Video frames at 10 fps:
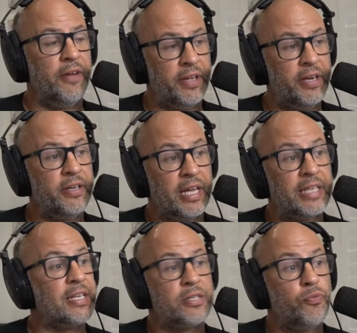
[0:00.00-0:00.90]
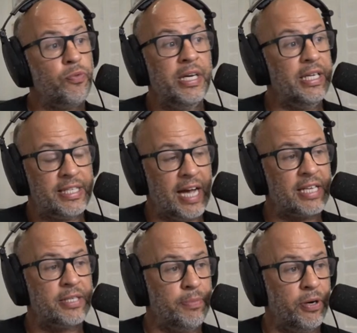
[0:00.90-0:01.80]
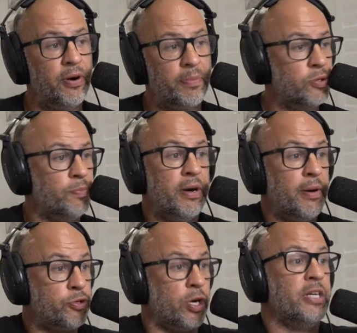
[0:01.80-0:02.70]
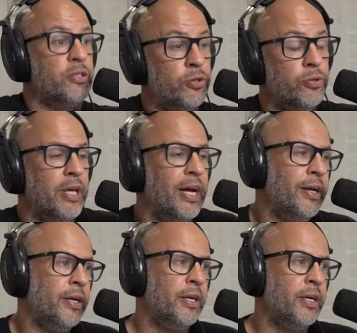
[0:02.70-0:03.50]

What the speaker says: and then that doesn't really tax Merab because Merab trained to do that.